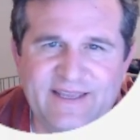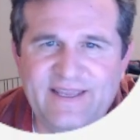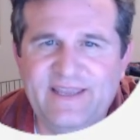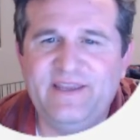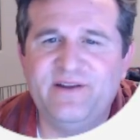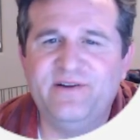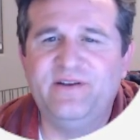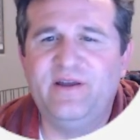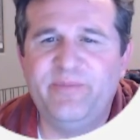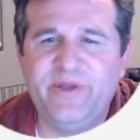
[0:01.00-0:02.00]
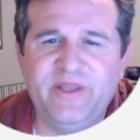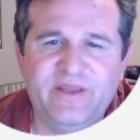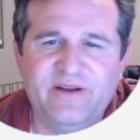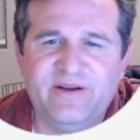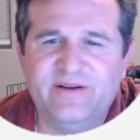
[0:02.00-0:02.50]
Hey, Aaron Topping
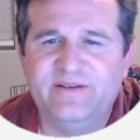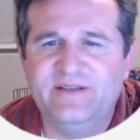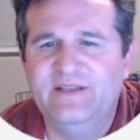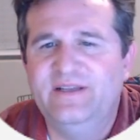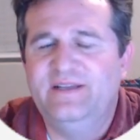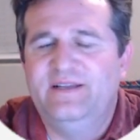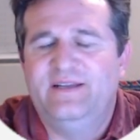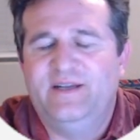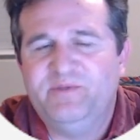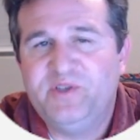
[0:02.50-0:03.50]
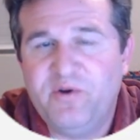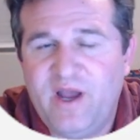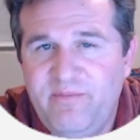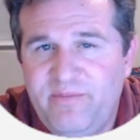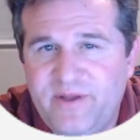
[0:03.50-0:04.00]
here. So
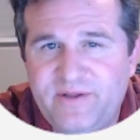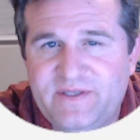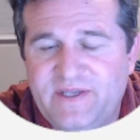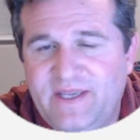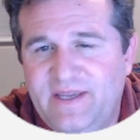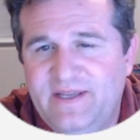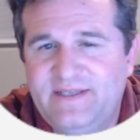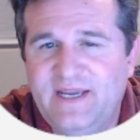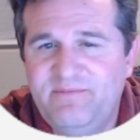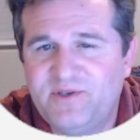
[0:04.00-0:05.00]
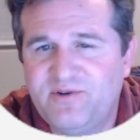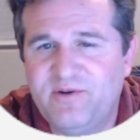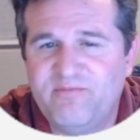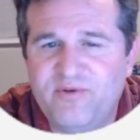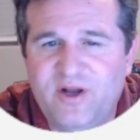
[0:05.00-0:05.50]
I built a
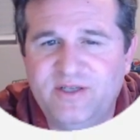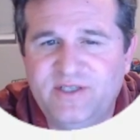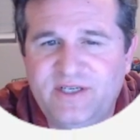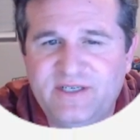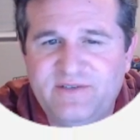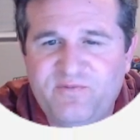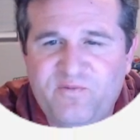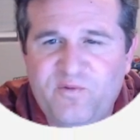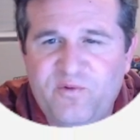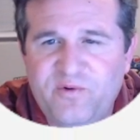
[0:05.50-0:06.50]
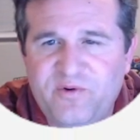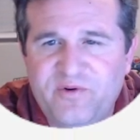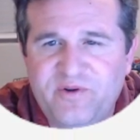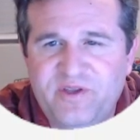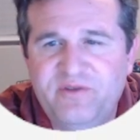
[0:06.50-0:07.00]
TypeScript project
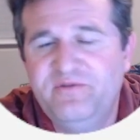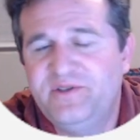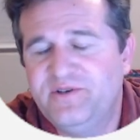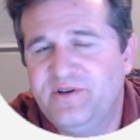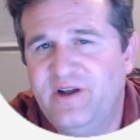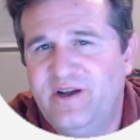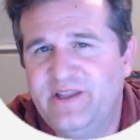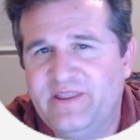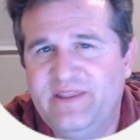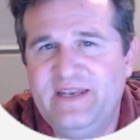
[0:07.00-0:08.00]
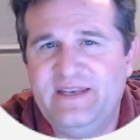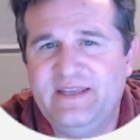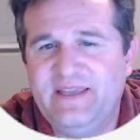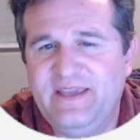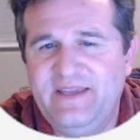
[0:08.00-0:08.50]
for user
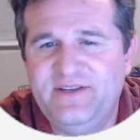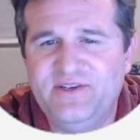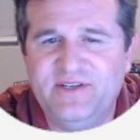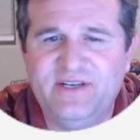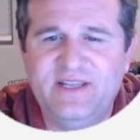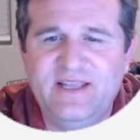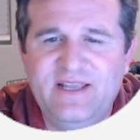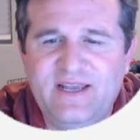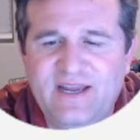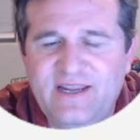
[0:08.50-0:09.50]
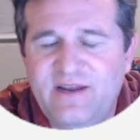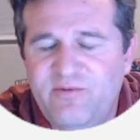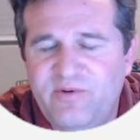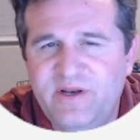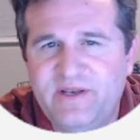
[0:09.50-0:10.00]
authentication. I kind of
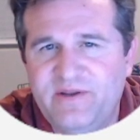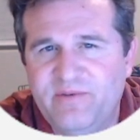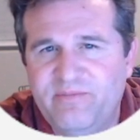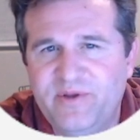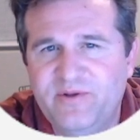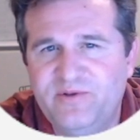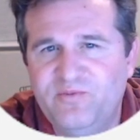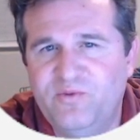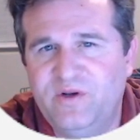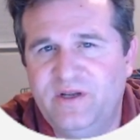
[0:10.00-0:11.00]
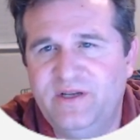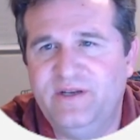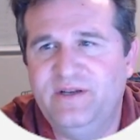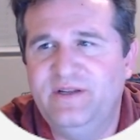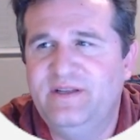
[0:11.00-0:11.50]
wanted to build
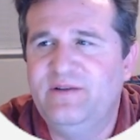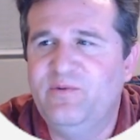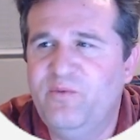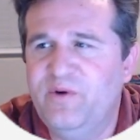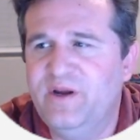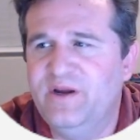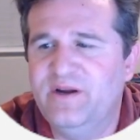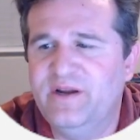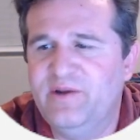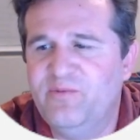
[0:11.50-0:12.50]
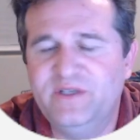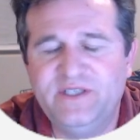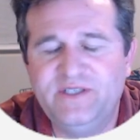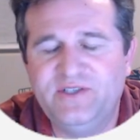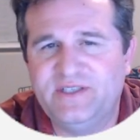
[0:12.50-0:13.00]
one where it
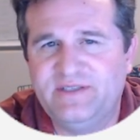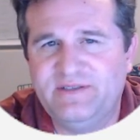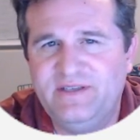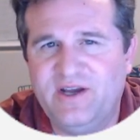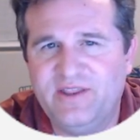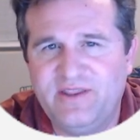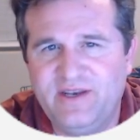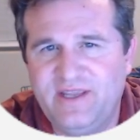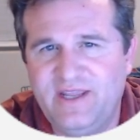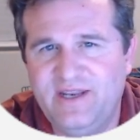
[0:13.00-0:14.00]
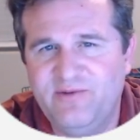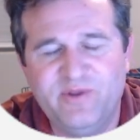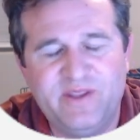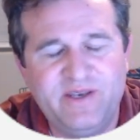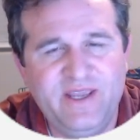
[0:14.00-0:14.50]
wasn't just authenticating
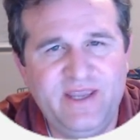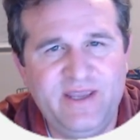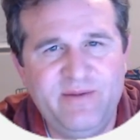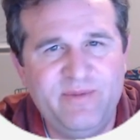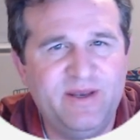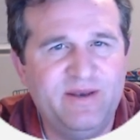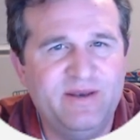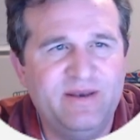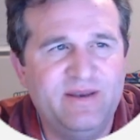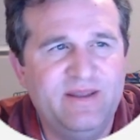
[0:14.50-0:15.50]
with name and